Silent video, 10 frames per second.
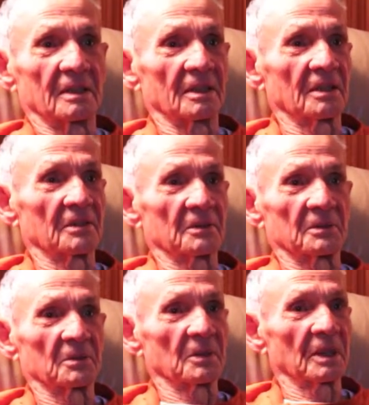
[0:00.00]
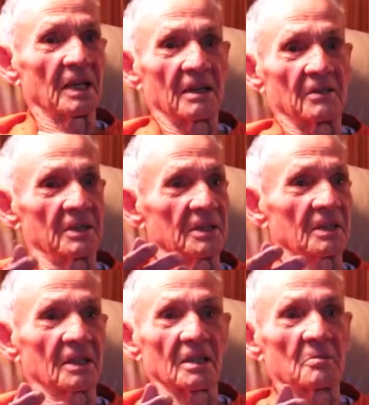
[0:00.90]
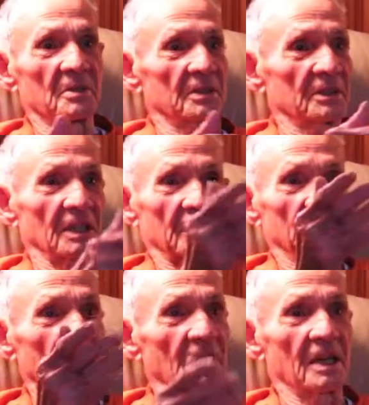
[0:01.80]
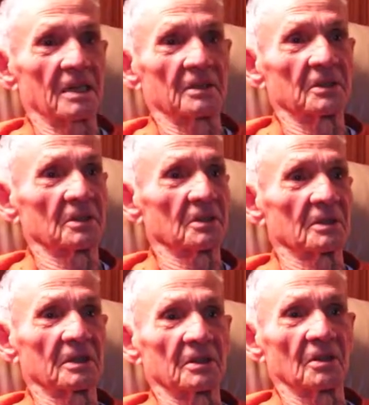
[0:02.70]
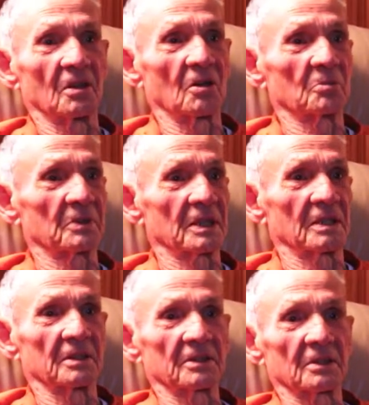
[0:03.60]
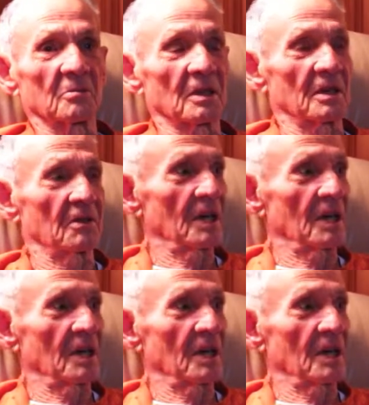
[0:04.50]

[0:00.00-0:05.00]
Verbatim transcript: Uh, we have it here in Columbia, just like you've got it in your in your hometown. There's somebody yeah.